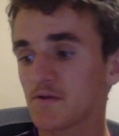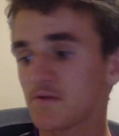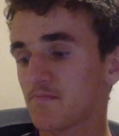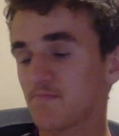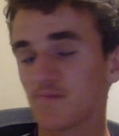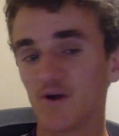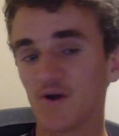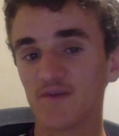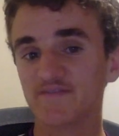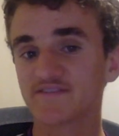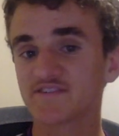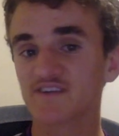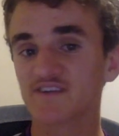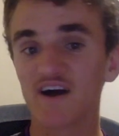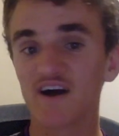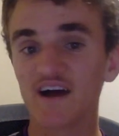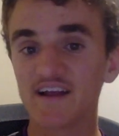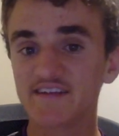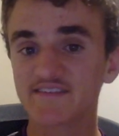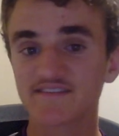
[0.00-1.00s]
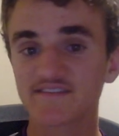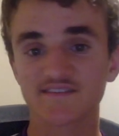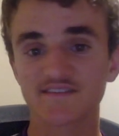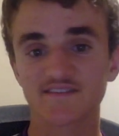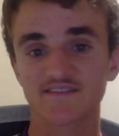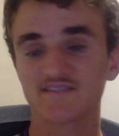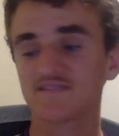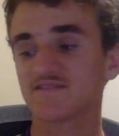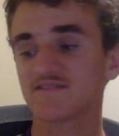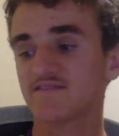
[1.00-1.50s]
Both
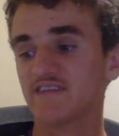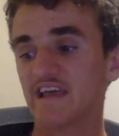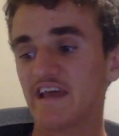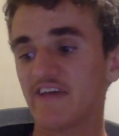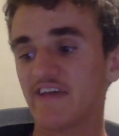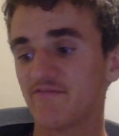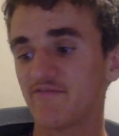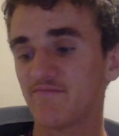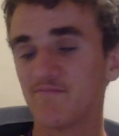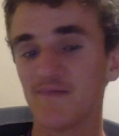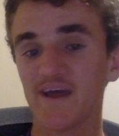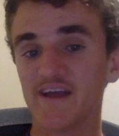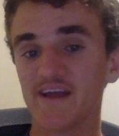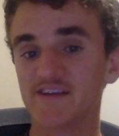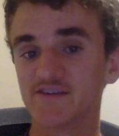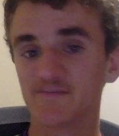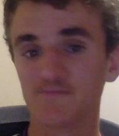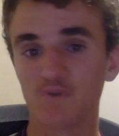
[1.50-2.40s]
sides have major